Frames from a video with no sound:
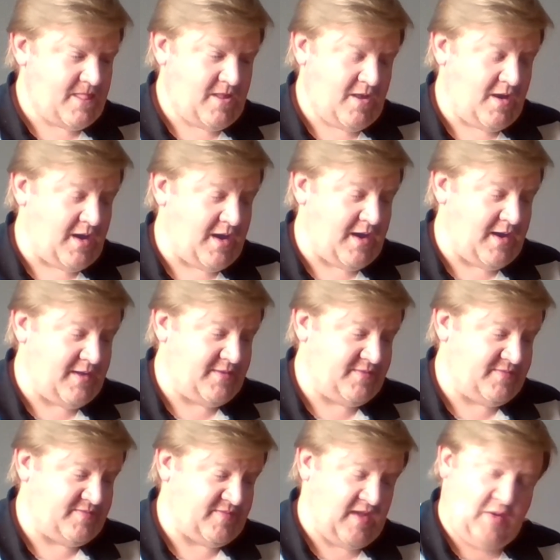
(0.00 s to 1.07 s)

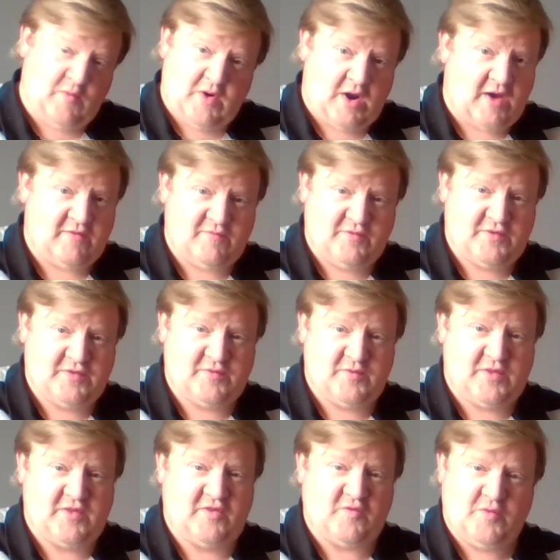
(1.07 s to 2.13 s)
they went on with
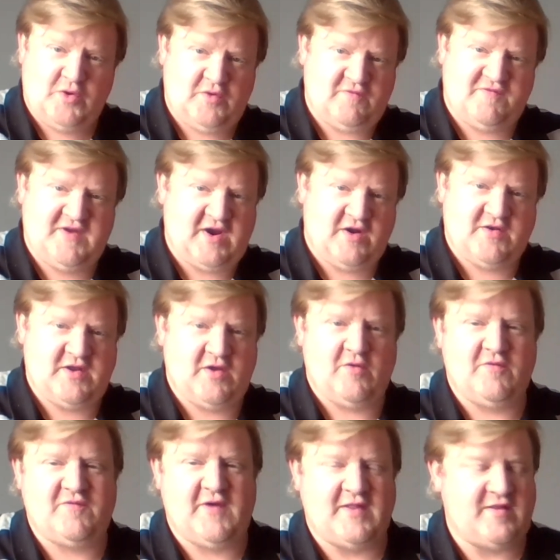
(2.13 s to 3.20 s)
this renewed vigor to go
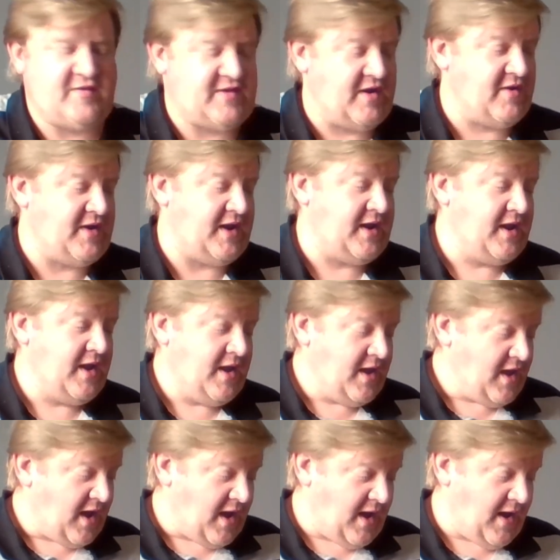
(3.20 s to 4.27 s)
fight the Tyranid.
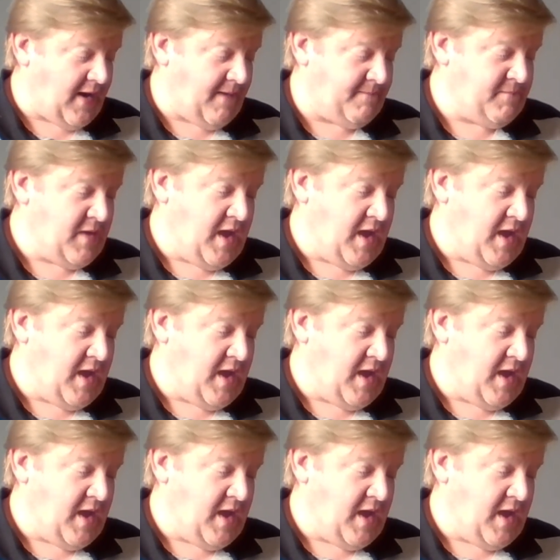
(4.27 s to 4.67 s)
I'm